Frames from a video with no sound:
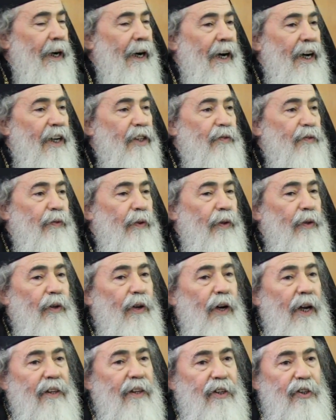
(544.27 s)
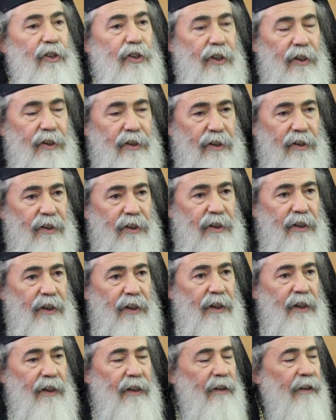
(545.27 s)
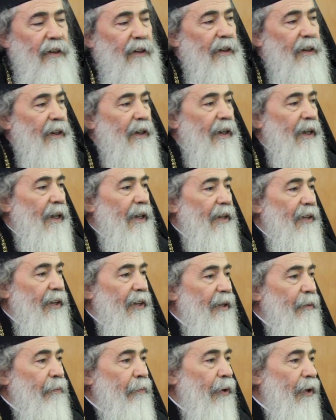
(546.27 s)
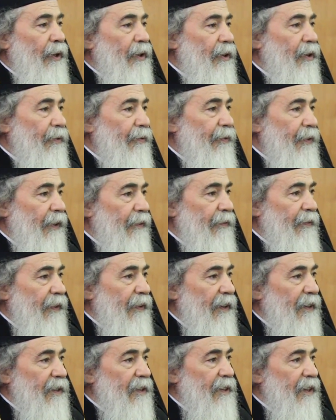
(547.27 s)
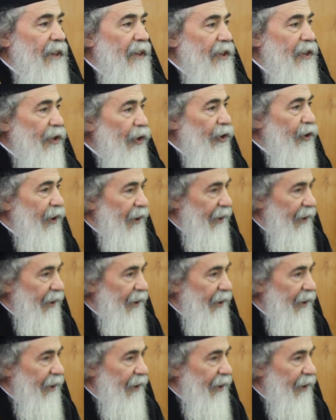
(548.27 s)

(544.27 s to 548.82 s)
as for all other churches here, their point of reference is not